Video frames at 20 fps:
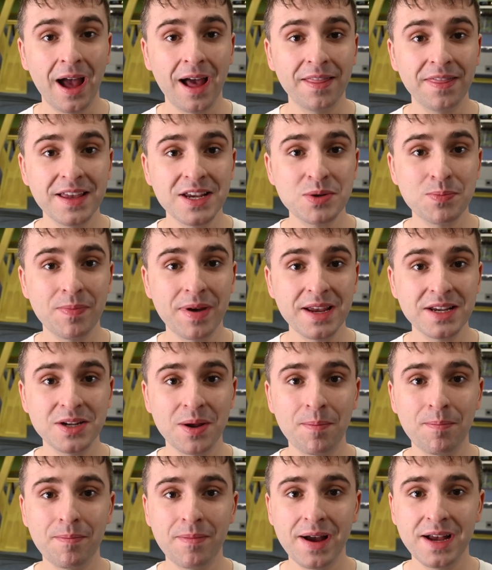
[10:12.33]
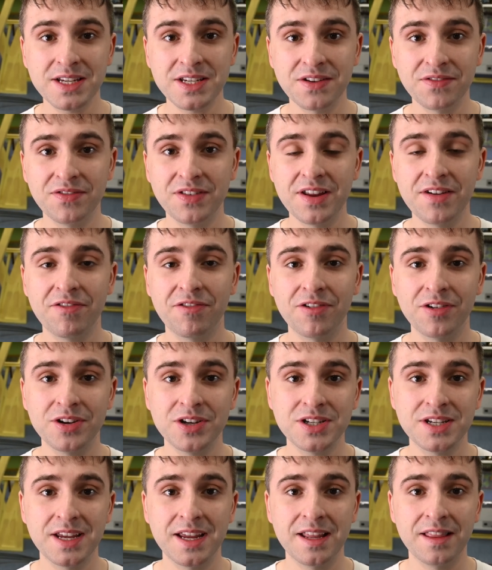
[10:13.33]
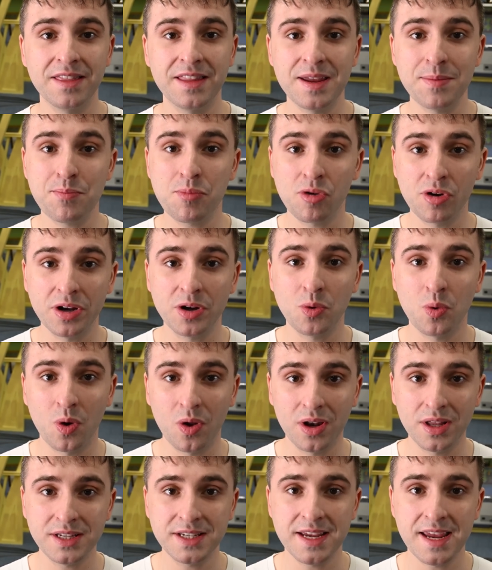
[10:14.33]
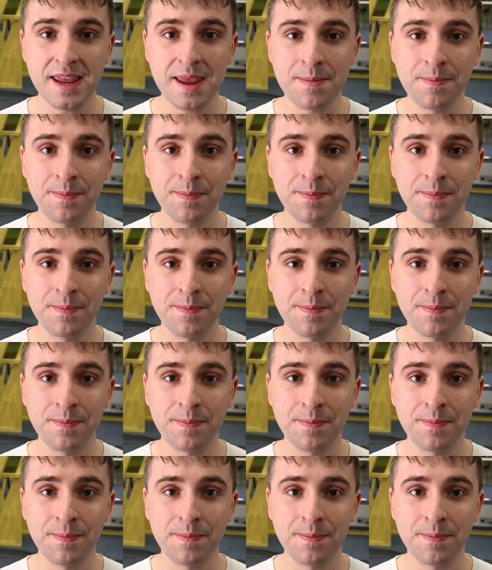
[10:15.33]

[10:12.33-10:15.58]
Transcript: and this makes a massive difference in the print quality.